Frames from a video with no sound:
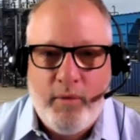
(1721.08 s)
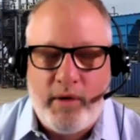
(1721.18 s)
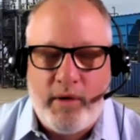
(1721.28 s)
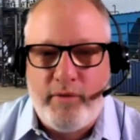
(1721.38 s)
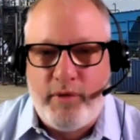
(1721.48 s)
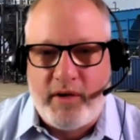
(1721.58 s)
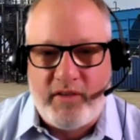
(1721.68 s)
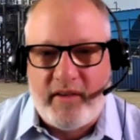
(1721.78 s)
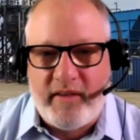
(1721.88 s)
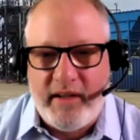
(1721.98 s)
we're going to
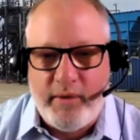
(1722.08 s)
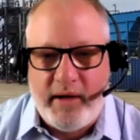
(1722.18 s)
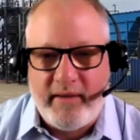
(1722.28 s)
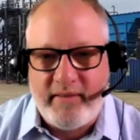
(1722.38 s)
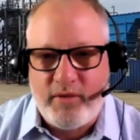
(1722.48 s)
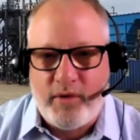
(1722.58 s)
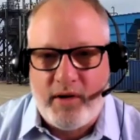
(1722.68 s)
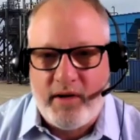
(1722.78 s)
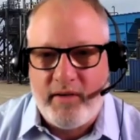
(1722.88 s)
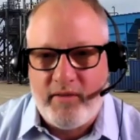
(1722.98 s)
focus on the US as
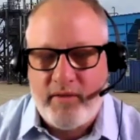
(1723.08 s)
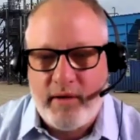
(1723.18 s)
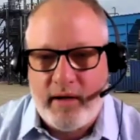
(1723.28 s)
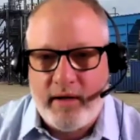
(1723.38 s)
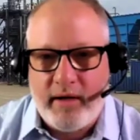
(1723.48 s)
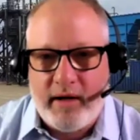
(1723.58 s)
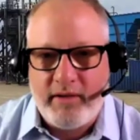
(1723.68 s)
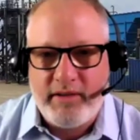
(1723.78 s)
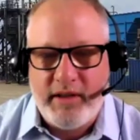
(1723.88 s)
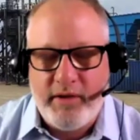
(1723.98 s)
far as
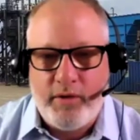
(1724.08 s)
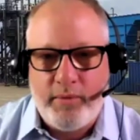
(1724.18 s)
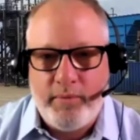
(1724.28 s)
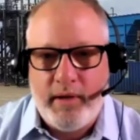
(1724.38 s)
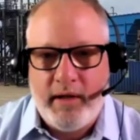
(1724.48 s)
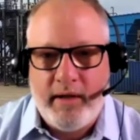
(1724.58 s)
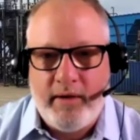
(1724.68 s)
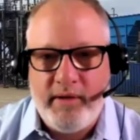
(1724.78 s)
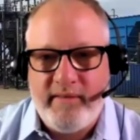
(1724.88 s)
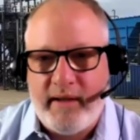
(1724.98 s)
our shingle
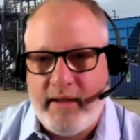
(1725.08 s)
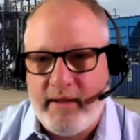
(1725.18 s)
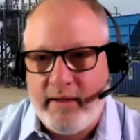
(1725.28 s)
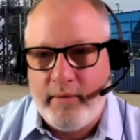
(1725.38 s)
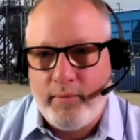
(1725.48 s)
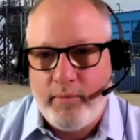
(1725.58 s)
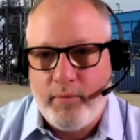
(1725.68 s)
recycling